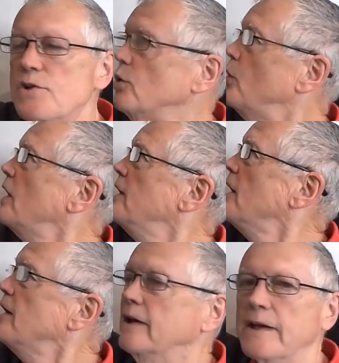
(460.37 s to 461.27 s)
draw a
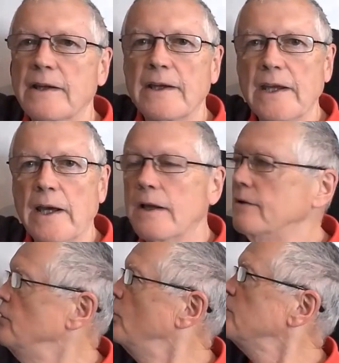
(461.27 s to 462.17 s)
line here,
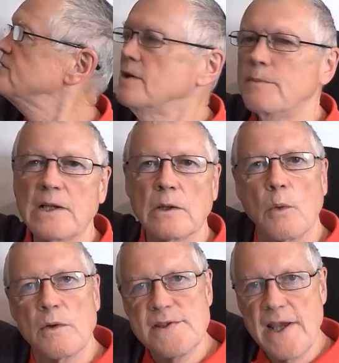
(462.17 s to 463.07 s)
naught in the
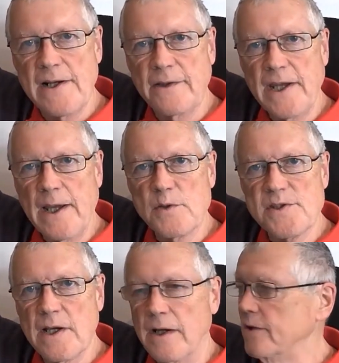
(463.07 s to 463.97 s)
middle, 10 on the
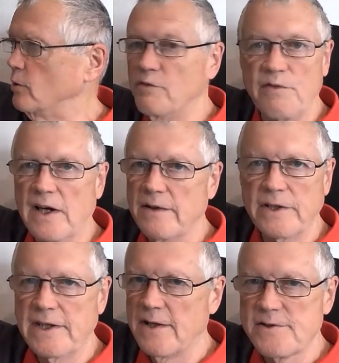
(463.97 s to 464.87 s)
outside, or five
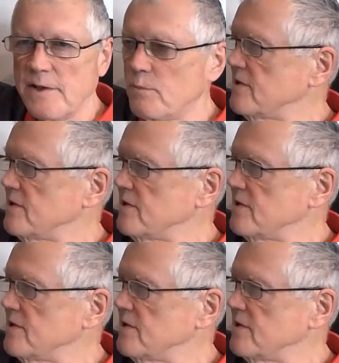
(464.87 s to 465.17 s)
on the outside,